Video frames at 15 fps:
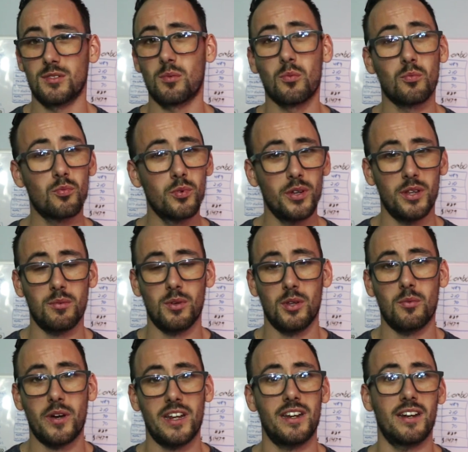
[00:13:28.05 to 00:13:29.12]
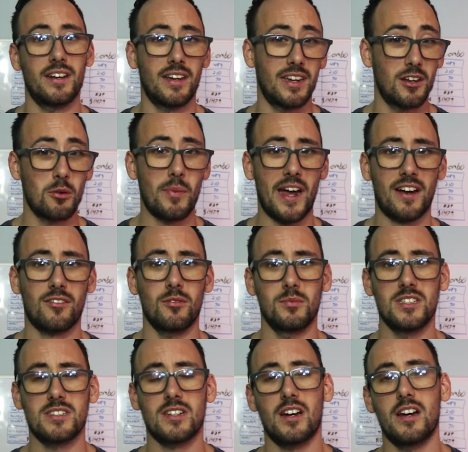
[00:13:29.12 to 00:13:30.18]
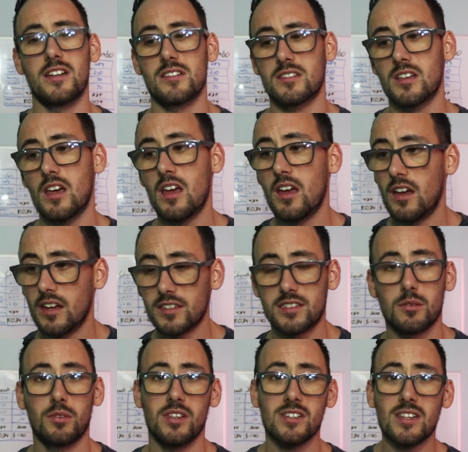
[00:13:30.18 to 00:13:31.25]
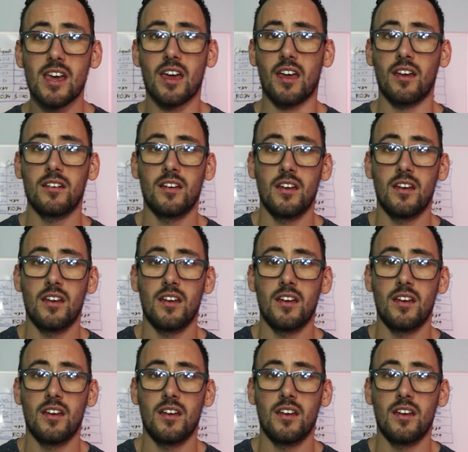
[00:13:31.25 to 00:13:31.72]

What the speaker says: So we're really, really waiting to hear back from these guys and see what they say.